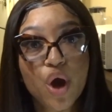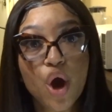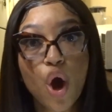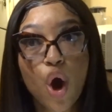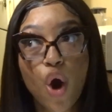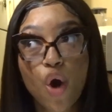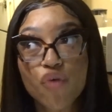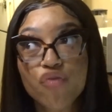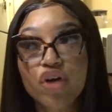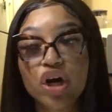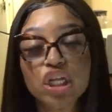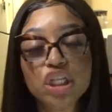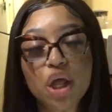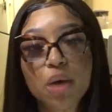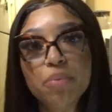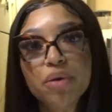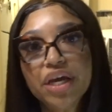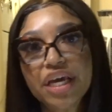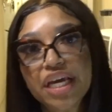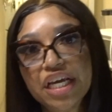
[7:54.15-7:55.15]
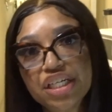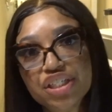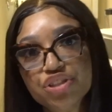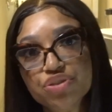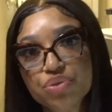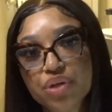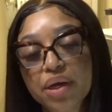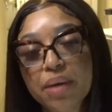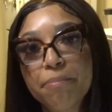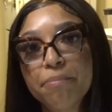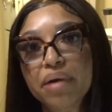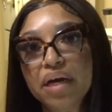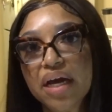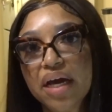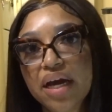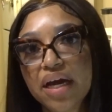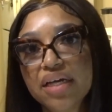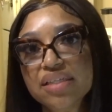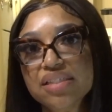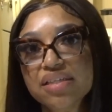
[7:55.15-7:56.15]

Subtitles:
over global entry because